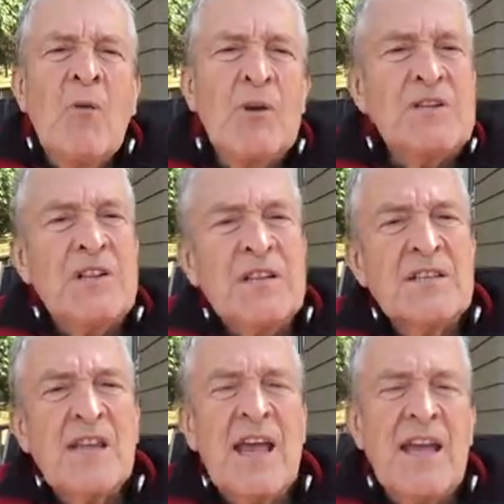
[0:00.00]
which in
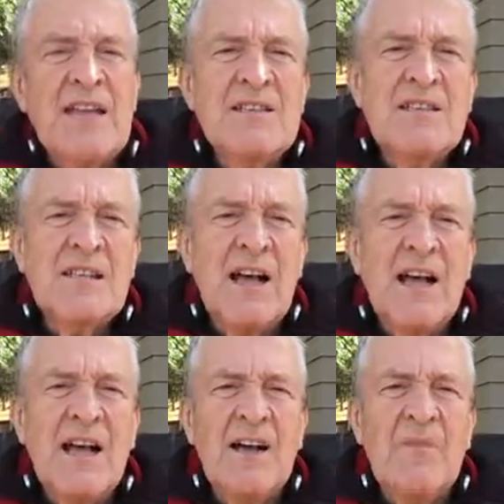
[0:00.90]
this case
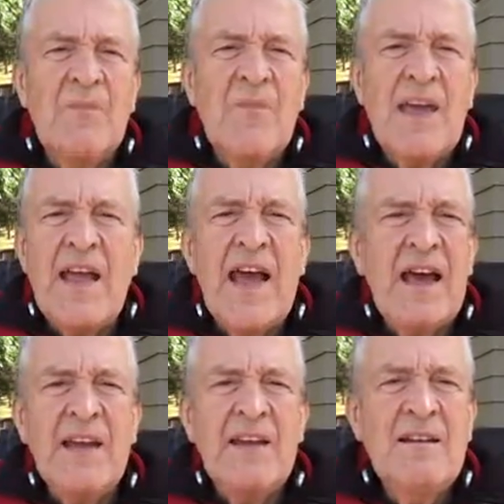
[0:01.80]
they
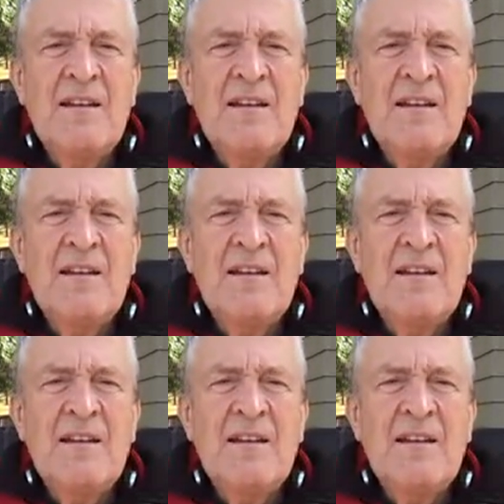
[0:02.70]
had